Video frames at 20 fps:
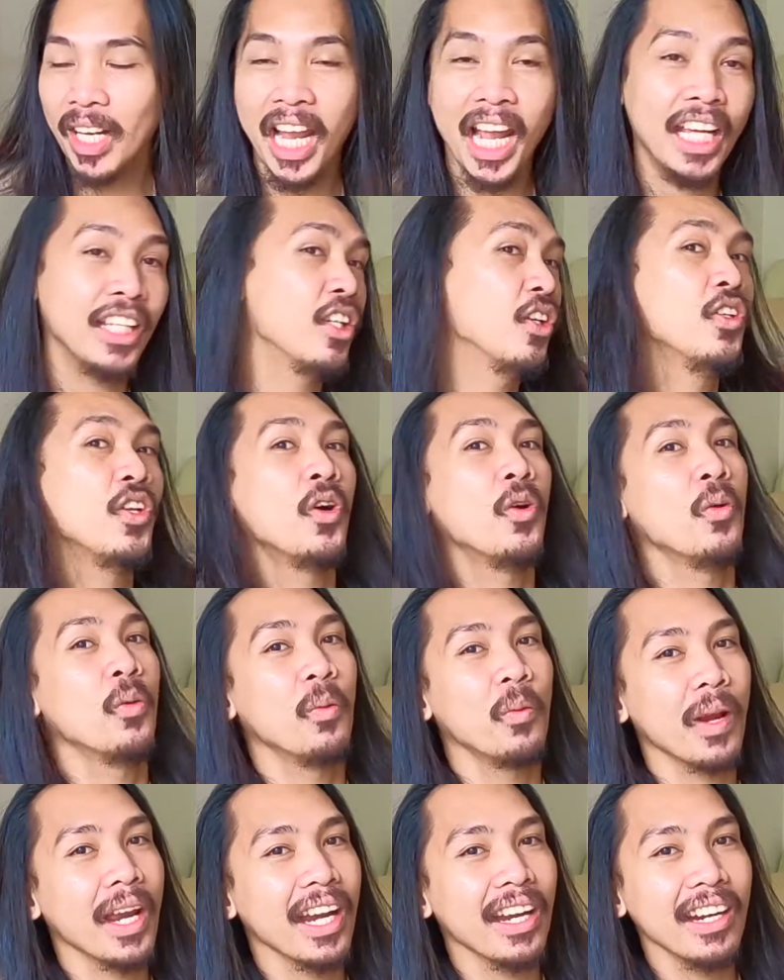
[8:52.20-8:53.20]
I don't know
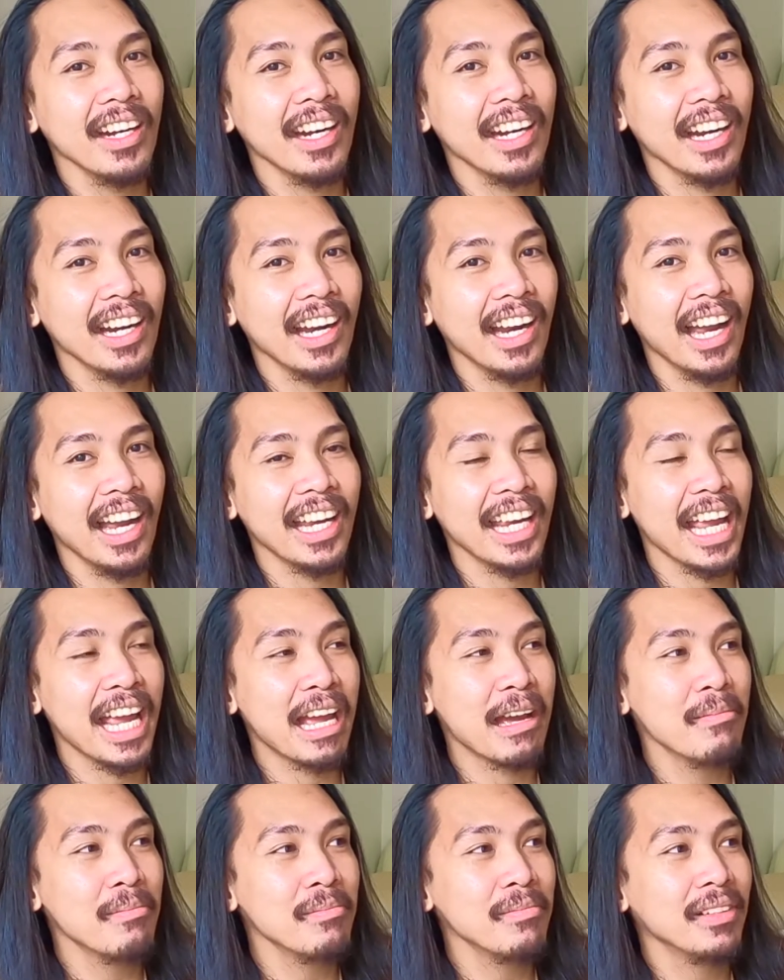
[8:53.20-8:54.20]
where I
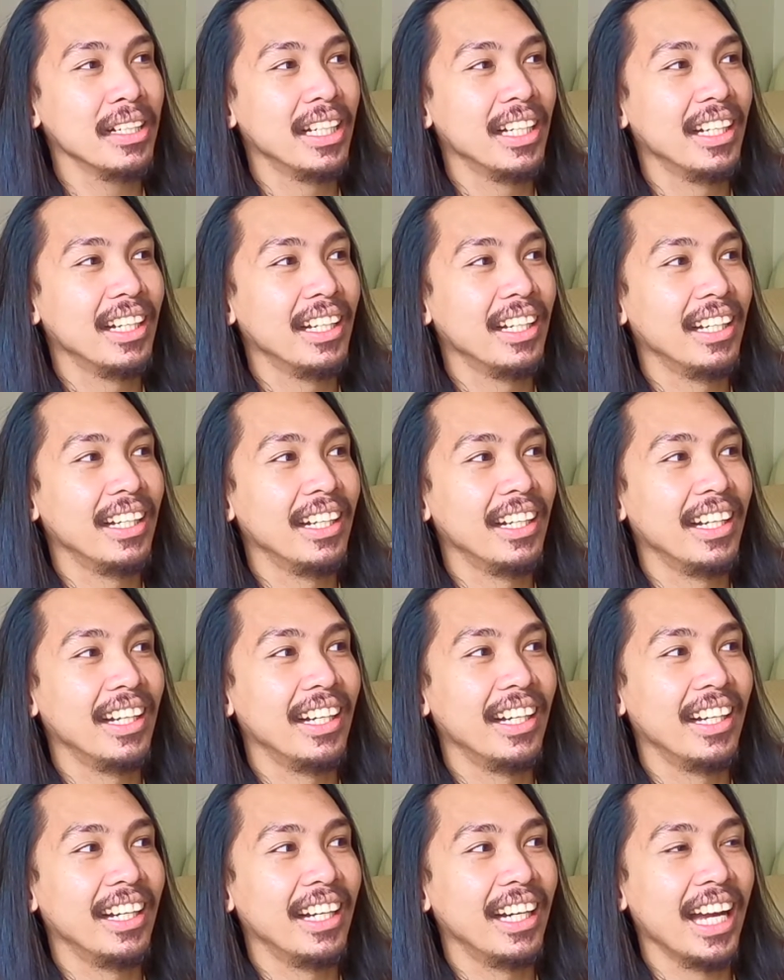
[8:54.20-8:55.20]
am.
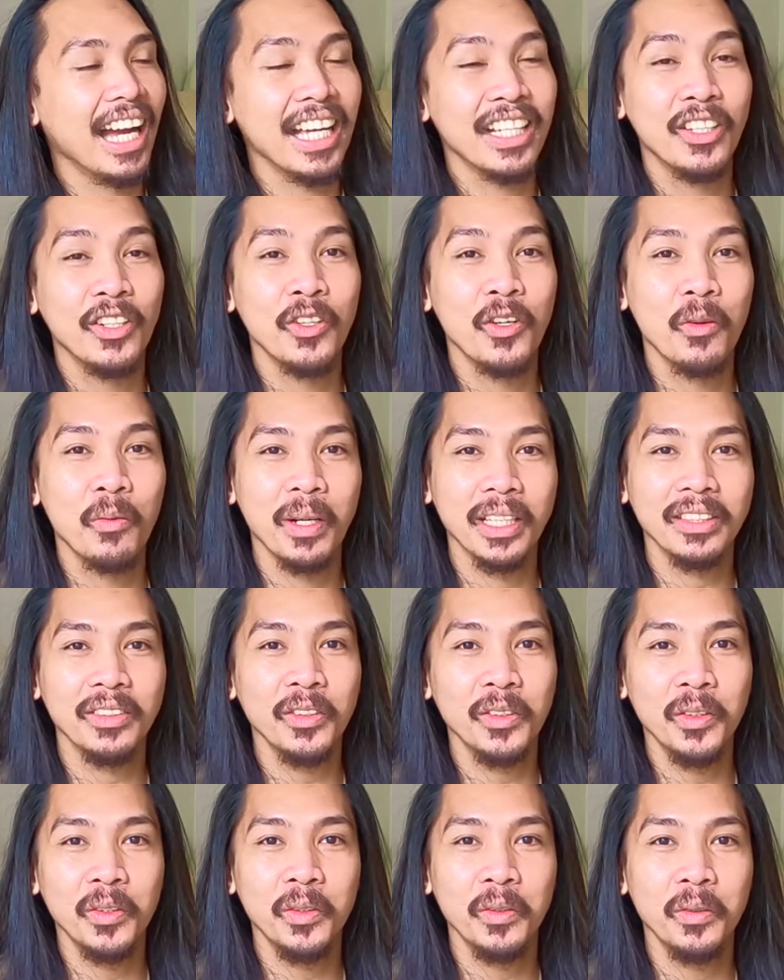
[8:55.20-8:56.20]
I don't know what to
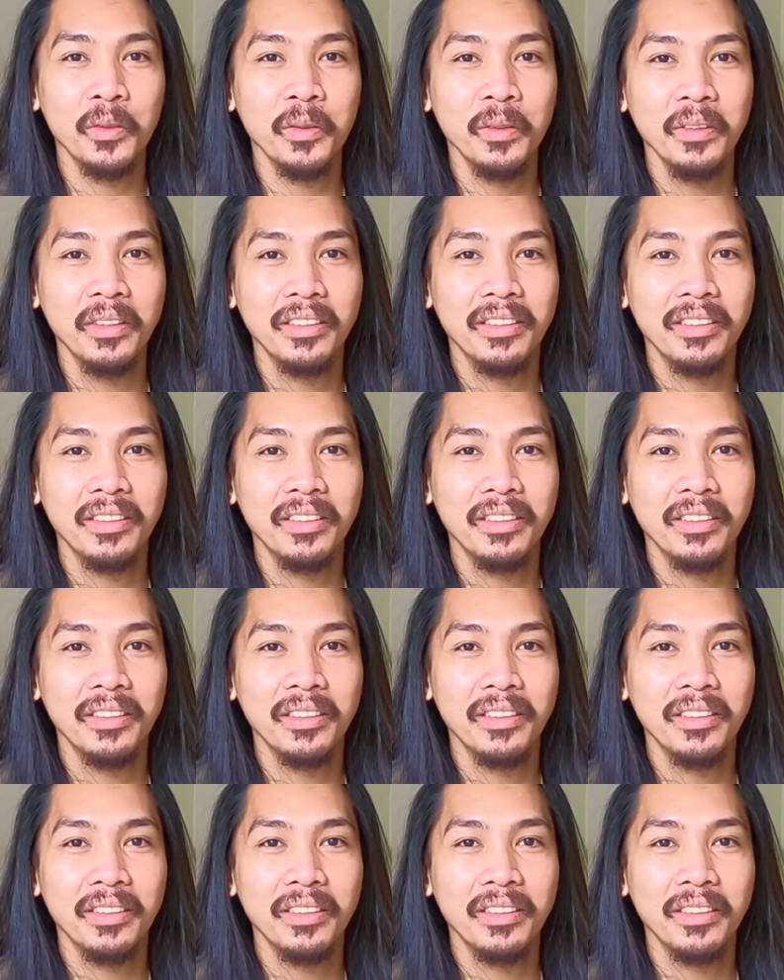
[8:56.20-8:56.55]
do.